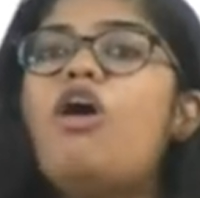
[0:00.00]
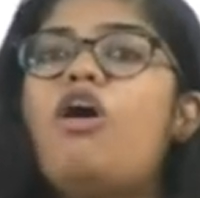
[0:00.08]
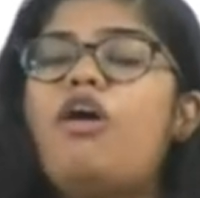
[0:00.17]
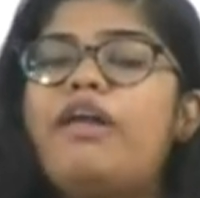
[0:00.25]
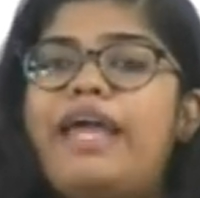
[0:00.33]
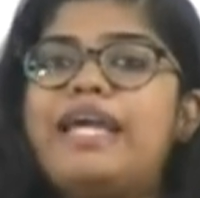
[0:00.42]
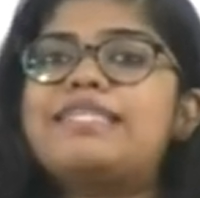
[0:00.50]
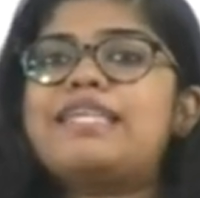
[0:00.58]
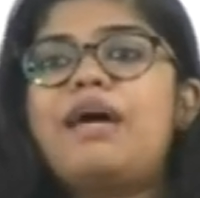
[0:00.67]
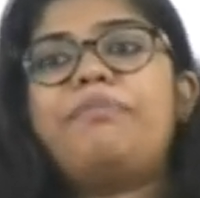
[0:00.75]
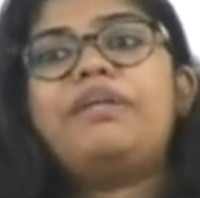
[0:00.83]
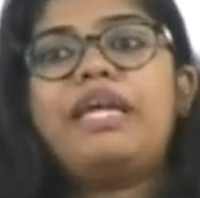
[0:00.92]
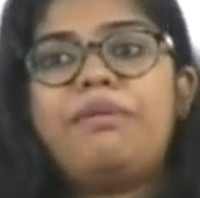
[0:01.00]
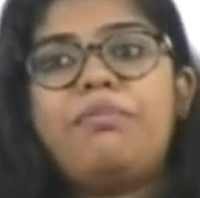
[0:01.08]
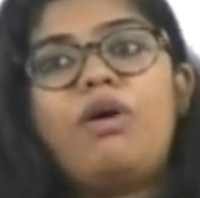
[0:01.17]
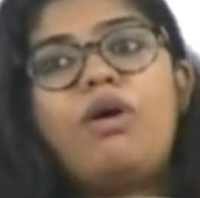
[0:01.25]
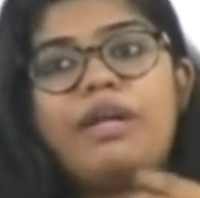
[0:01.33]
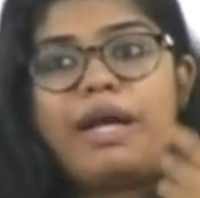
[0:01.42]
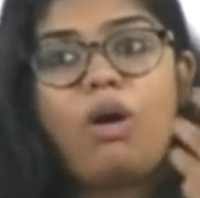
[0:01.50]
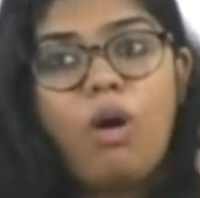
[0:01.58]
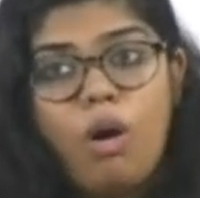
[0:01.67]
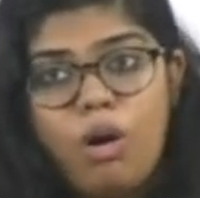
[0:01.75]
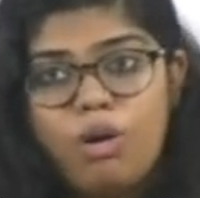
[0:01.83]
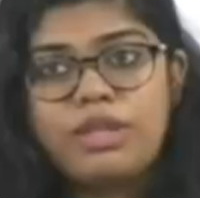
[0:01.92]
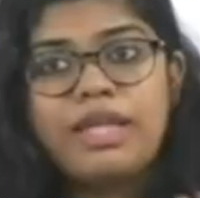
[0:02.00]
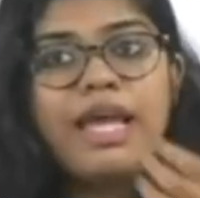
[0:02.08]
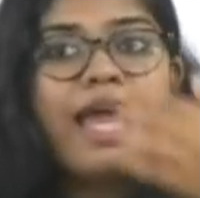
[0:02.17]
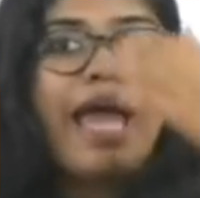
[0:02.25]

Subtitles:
or examine him on oath,